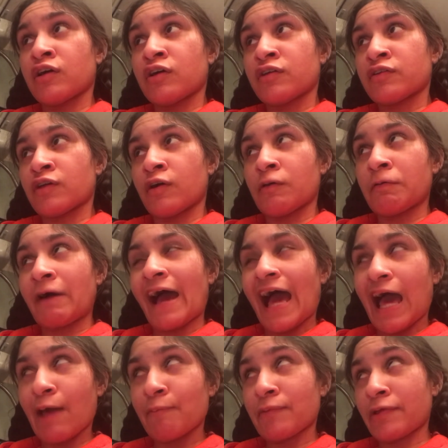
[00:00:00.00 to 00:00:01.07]
So,
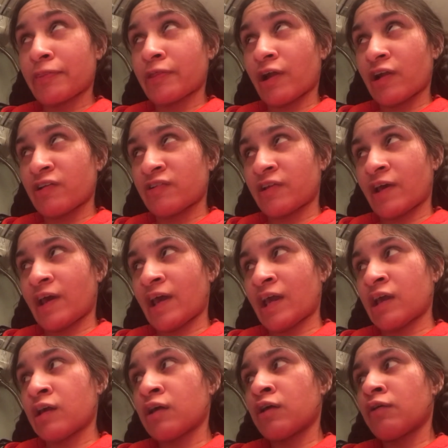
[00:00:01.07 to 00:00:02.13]
happy
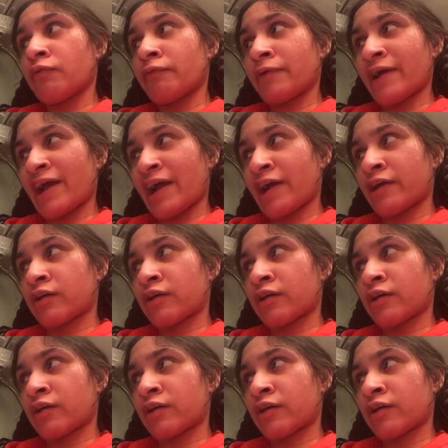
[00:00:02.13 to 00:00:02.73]
Thursday, week